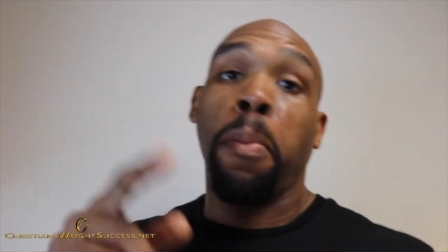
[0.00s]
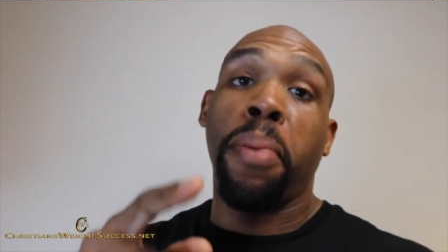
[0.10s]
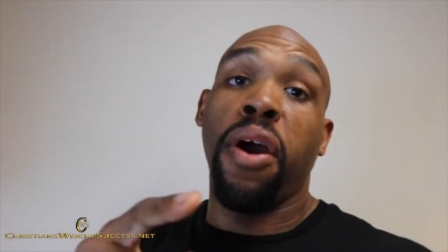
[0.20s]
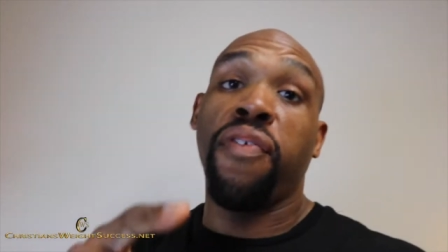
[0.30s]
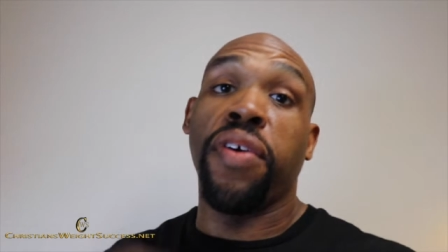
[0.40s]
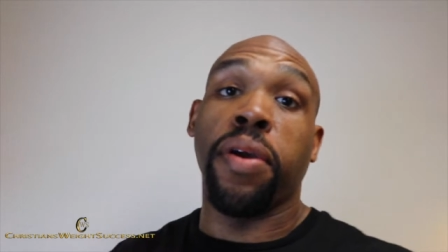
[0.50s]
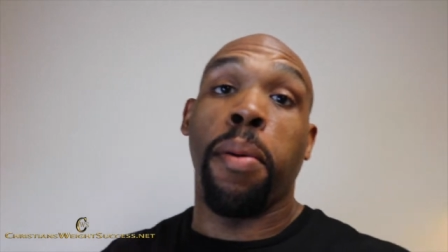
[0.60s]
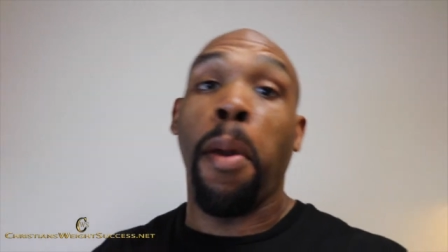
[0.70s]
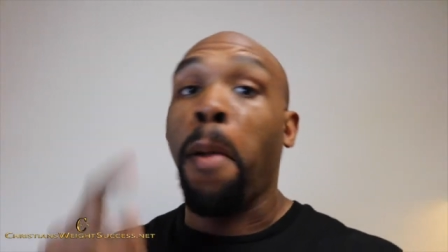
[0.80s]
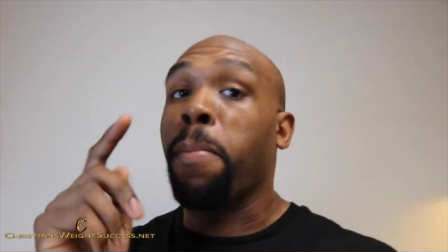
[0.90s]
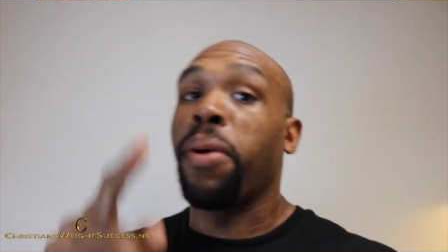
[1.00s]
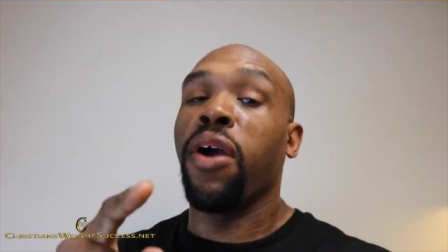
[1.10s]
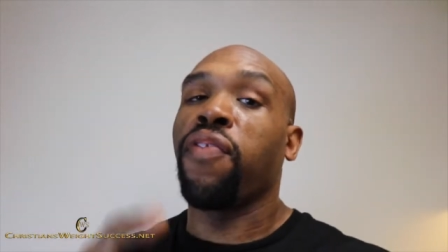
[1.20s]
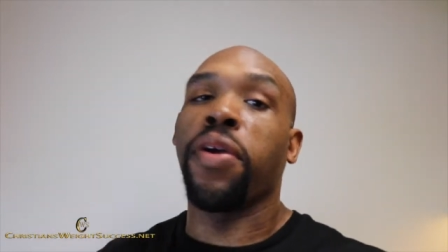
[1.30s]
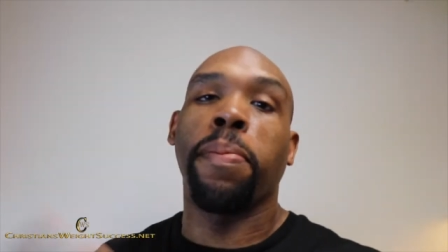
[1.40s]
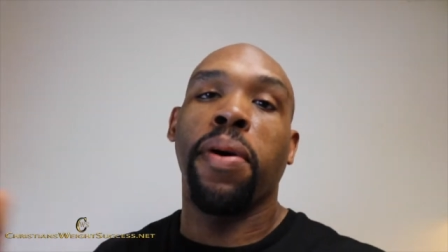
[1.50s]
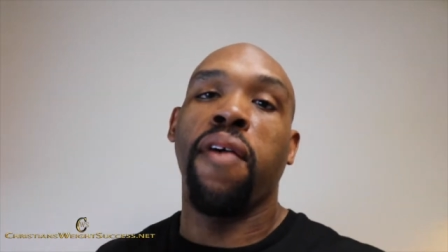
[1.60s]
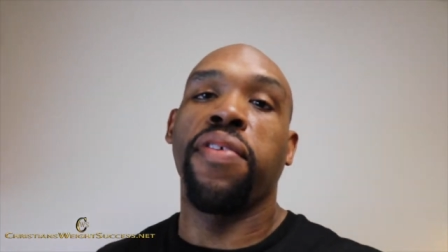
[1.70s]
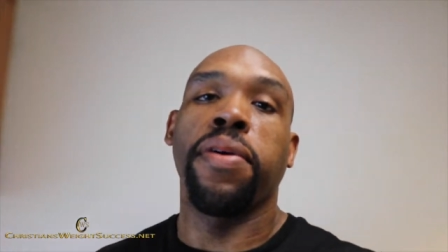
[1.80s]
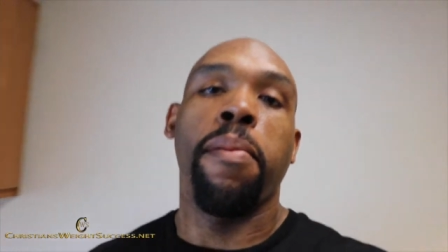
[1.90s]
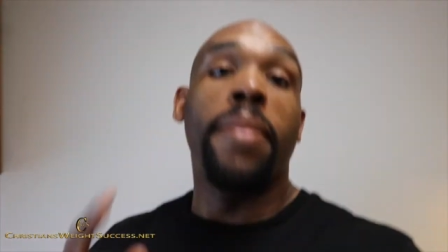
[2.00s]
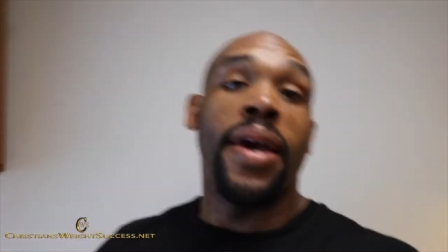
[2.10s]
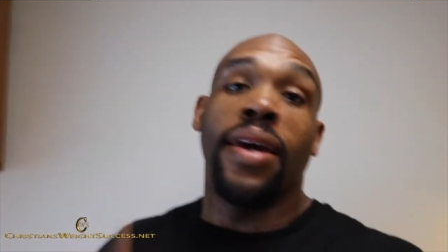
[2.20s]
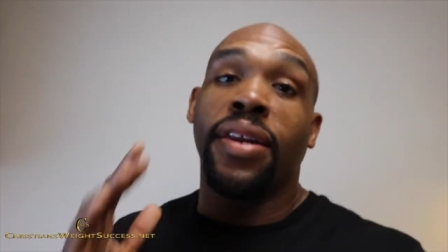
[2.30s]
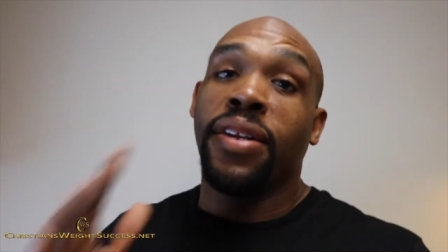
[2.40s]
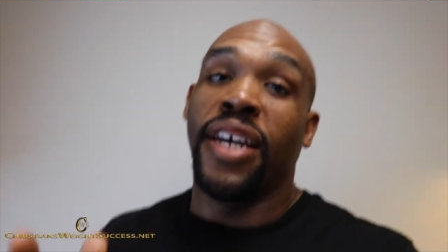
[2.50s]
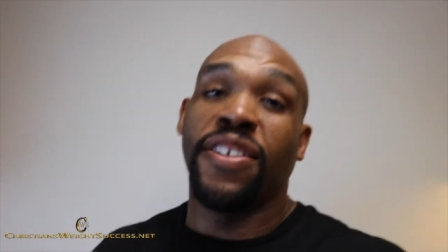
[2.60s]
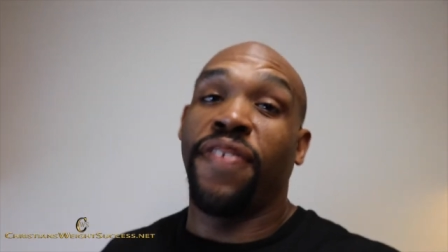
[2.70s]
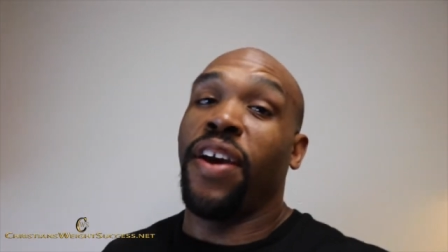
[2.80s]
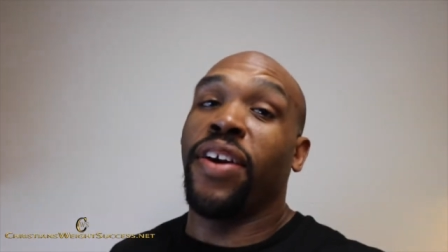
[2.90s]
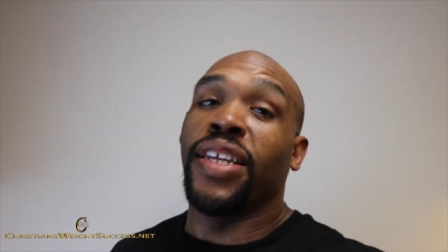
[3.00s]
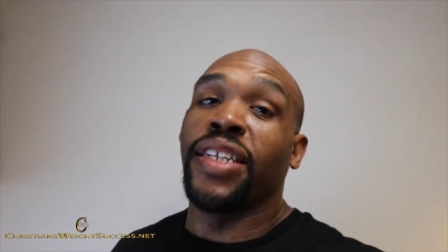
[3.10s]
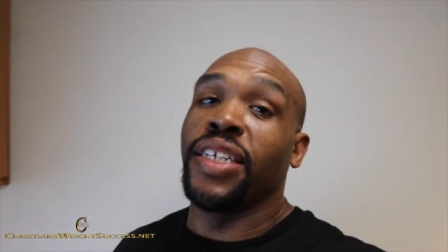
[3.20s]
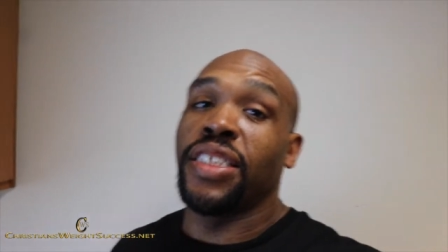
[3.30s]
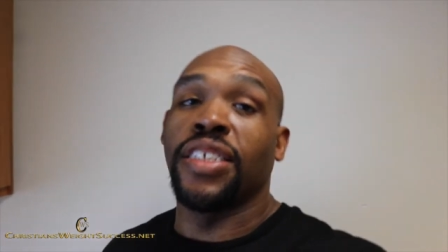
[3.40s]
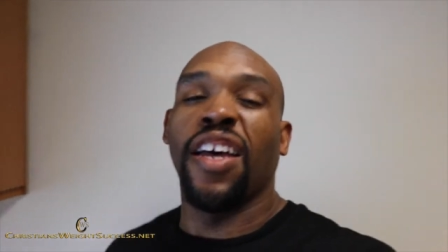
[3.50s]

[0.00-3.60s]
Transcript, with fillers: Perfect. Perfect, perfect. Man, that's very delicious.